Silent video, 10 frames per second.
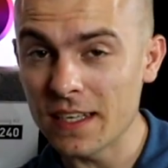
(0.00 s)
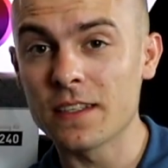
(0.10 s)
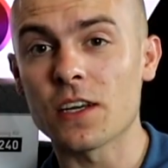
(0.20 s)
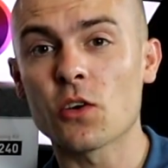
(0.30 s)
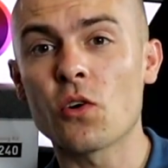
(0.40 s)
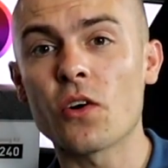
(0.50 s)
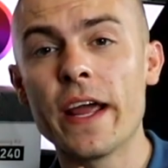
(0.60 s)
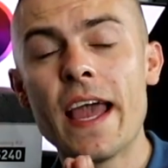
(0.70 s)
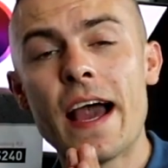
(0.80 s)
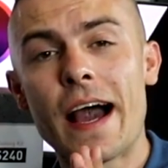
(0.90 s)
Intel
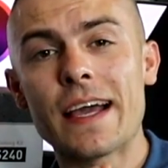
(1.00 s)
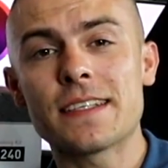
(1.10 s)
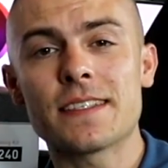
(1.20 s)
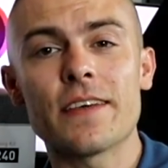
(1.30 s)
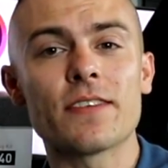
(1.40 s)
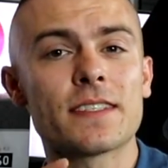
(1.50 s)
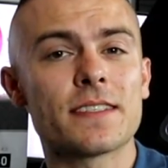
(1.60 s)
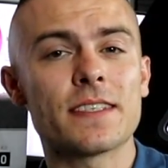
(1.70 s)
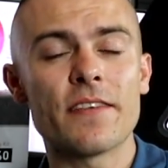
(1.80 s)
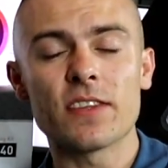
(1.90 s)
Core
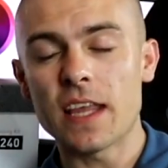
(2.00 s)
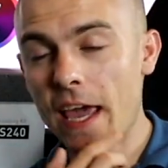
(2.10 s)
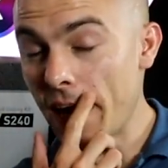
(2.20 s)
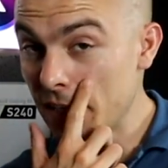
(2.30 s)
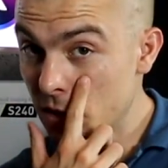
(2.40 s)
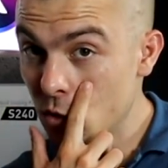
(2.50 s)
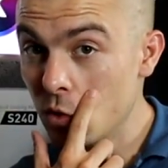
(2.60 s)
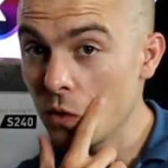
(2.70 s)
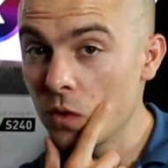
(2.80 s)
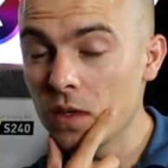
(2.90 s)

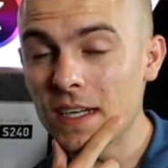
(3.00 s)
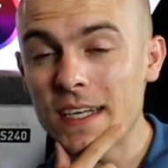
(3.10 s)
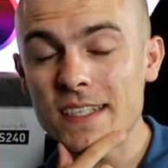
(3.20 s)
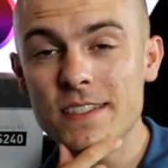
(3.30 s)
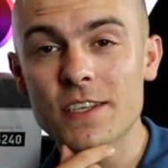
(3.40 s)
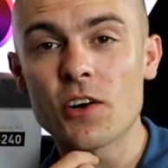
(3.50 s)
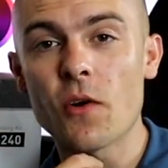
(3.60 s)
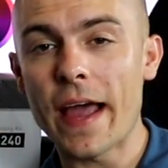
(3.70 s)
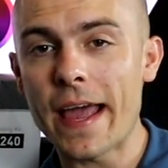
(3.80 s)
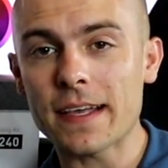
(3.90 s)

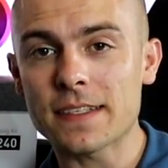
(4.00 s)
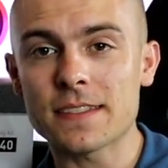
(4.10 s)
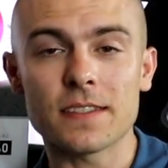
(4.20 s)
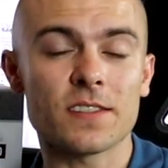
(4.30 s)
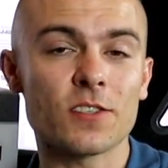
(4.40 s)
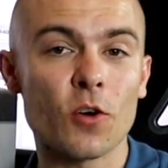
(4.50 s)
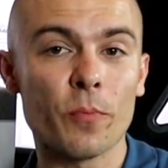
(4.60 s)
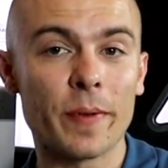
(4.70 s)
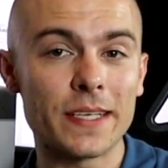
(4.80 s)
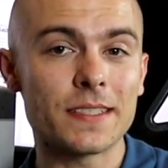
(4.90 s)
i7-7820X, uh,
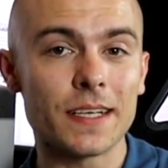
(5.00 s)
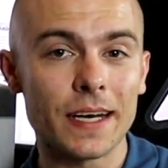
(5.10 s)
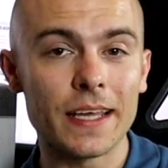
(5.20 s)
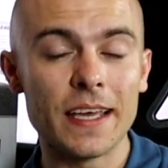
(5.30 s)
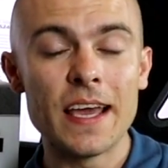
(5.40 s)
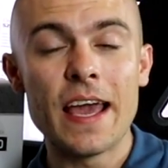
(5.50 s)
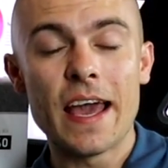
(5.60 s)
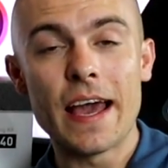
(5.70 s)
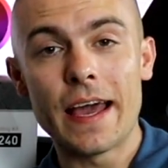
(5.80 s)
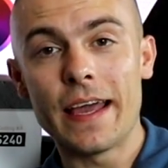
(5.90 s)
so basically
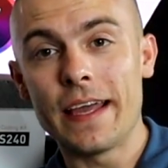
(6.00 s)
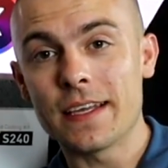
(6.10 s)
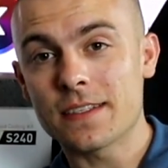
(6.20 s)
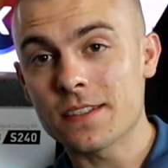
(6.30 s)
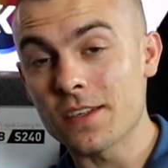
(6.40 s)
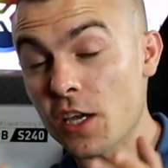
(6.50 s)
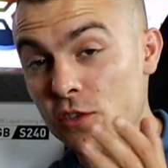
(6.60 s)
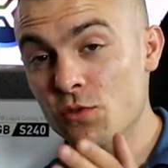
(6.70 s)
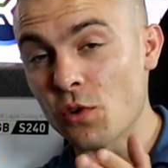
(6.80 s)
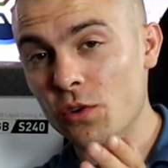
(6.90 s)
uh, it's
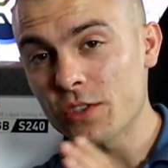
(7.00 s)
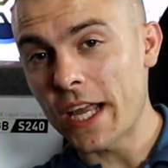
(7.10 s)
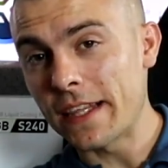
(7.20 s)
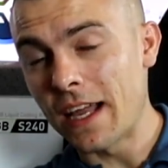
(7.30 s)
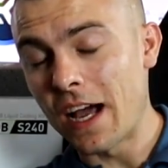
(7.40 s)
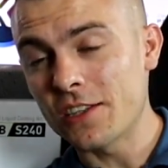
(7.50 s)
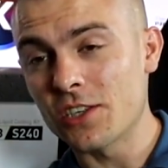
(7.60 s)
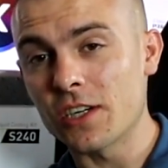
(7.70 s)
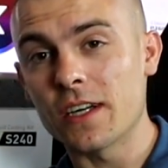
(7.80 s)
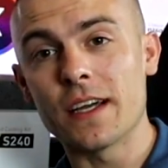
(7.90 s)
uh, stronger than
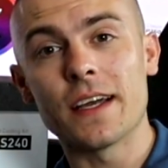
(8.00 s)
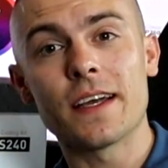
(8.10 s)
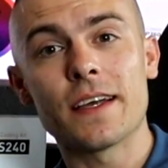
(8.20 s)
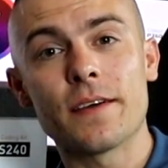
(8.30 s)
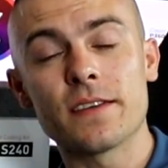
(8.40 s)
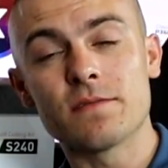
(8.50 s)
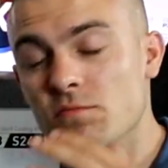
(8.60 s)
other uh,